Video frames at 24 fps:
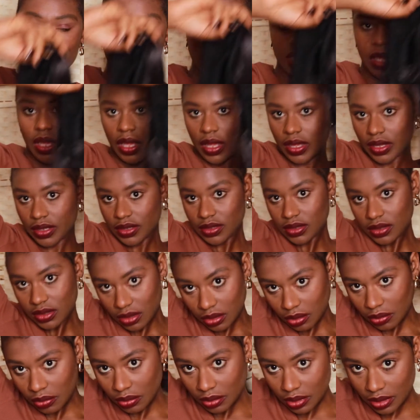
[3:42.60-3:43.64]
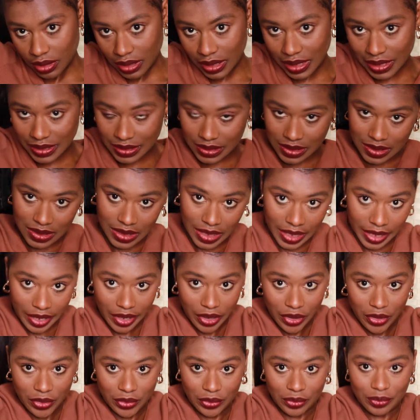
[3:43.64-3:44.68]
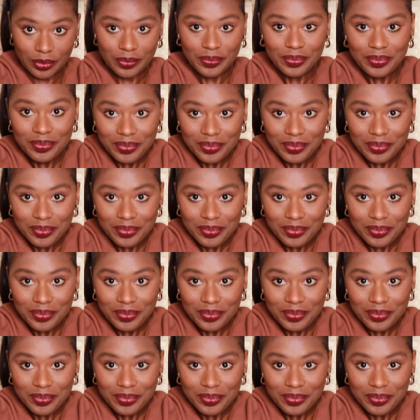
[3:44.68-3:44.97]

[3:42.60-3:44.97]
Okay, so let's get it on.